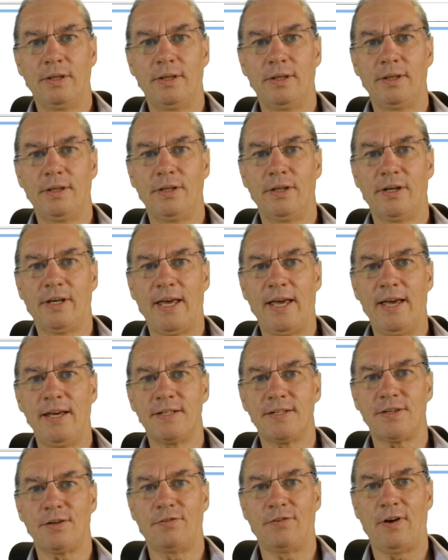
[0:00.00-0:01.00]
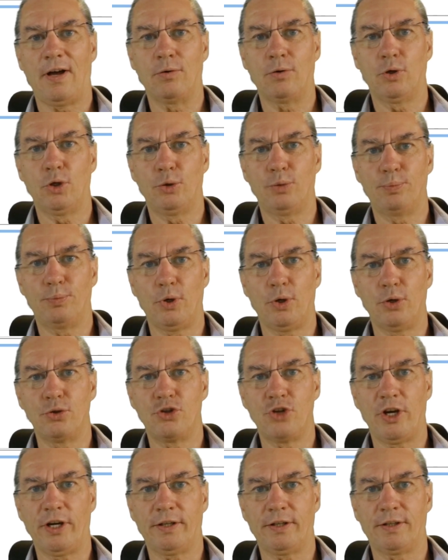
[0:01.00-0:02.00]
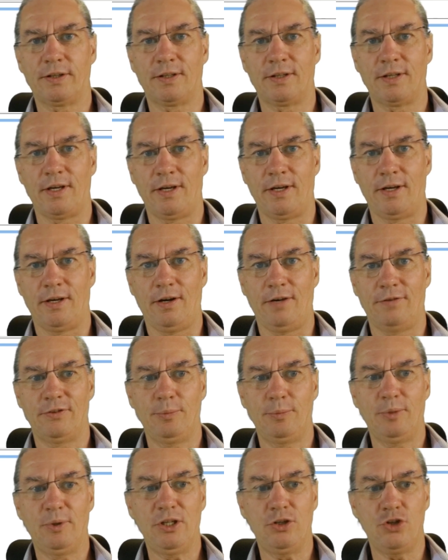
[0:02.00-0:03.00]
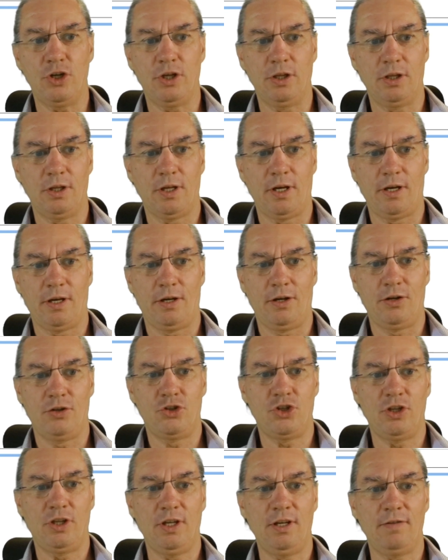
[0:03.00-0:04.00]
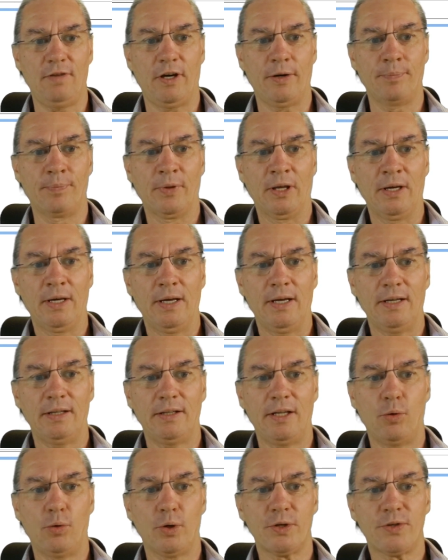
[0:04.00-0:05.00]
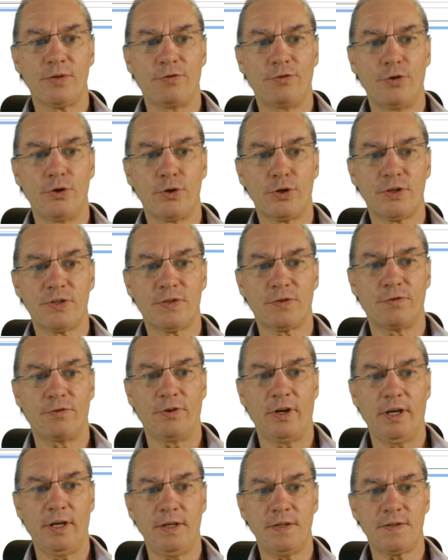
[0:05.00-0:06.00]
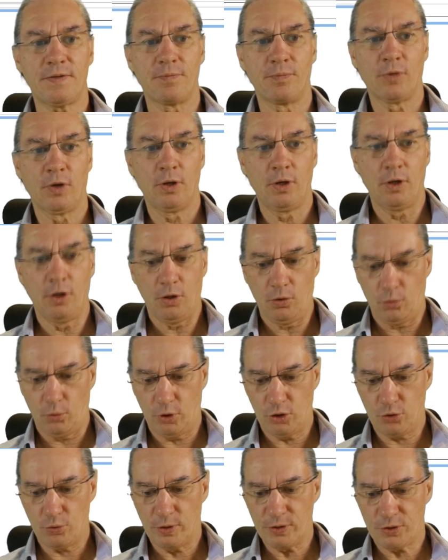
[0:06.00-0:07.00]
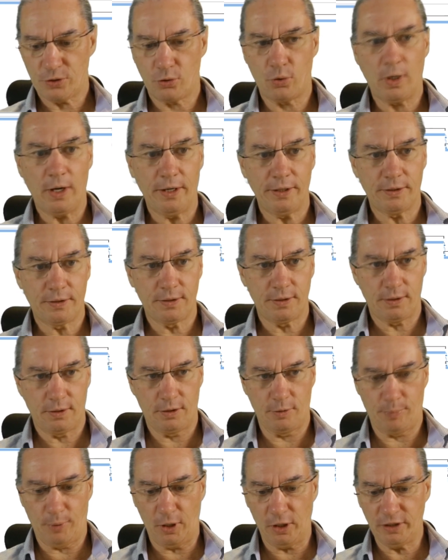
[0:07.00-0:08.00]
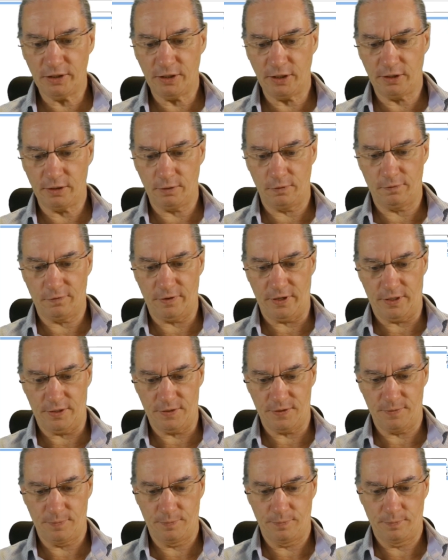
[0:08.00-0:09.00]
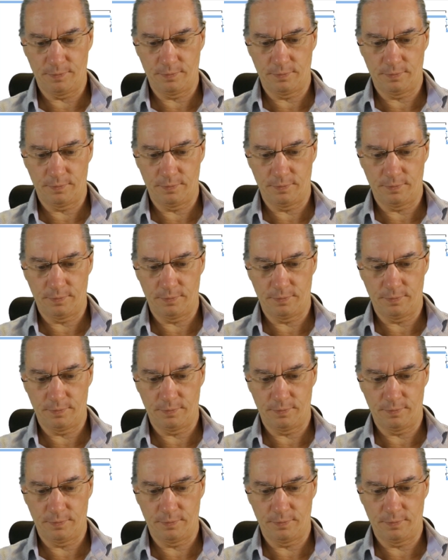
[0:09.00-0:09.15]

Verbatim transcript: in the case of our project of the beach in Geneva, there was a first phase, which was quite the political phase.